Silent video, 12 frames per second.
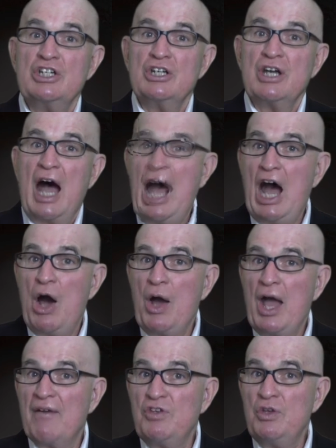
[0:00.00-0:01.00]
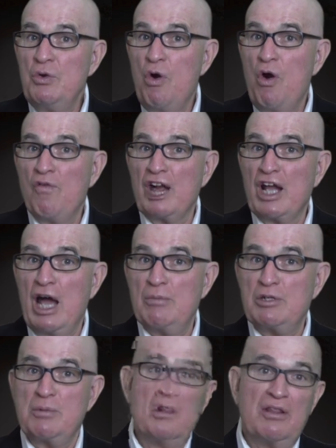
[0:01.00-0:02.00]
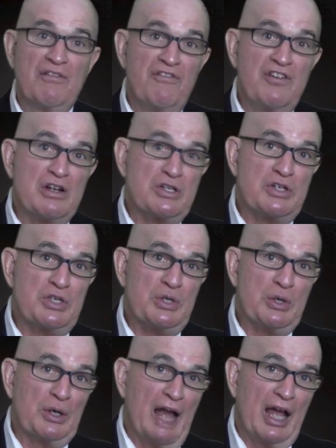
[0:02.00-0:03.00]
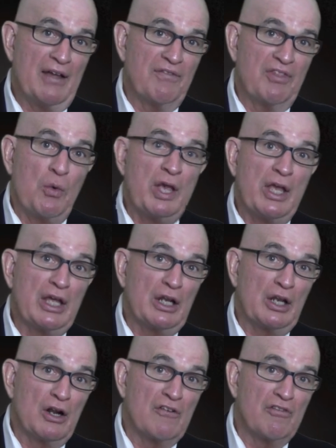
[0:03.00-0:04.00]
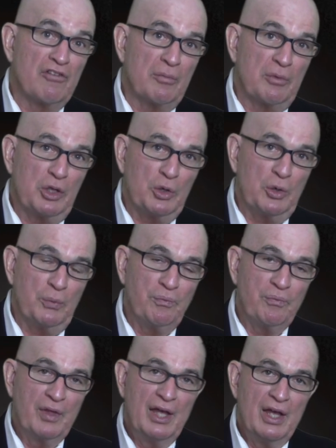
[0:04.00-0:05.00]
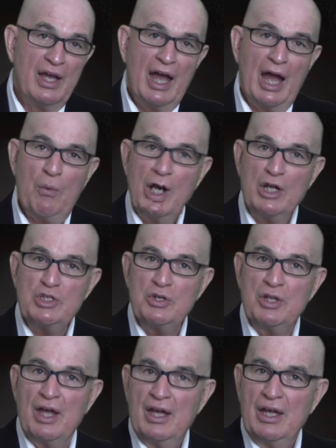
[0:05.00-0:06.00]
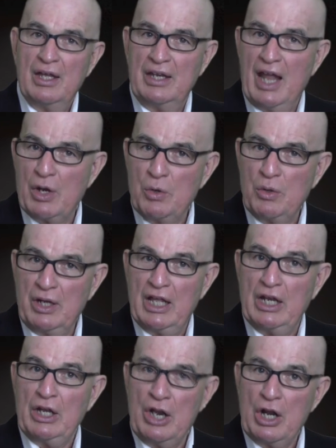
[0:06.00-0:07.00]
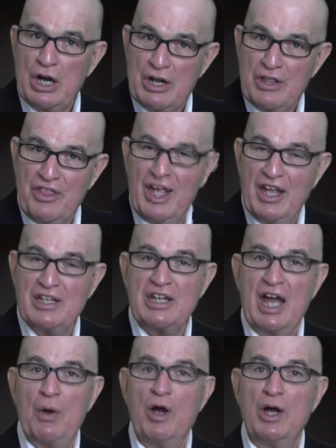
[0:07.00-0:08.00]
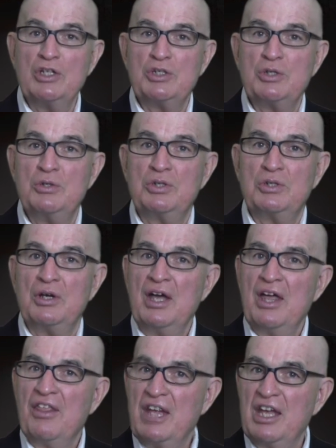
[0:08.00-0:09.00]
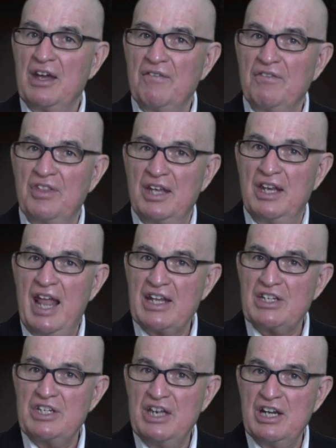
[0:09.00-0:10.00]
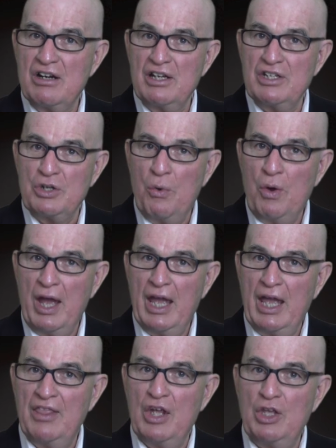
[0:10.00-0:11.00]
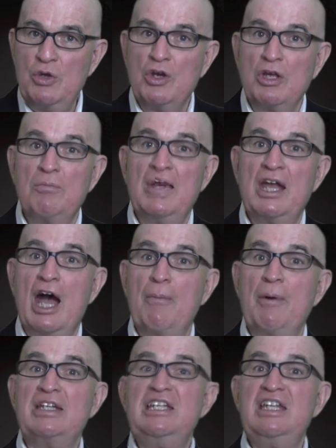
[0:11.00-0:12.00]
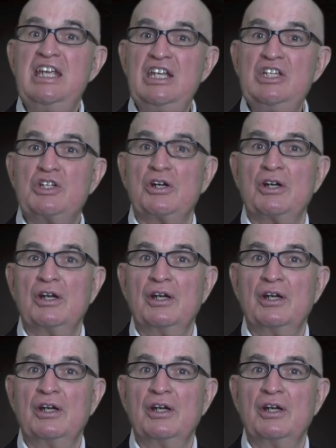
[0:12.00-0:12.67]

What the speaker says: How have you overcome some of the fears in your life that we can learn from you? I want you to not only learn things, I want you to think of the next year as a way that you can become a teacher.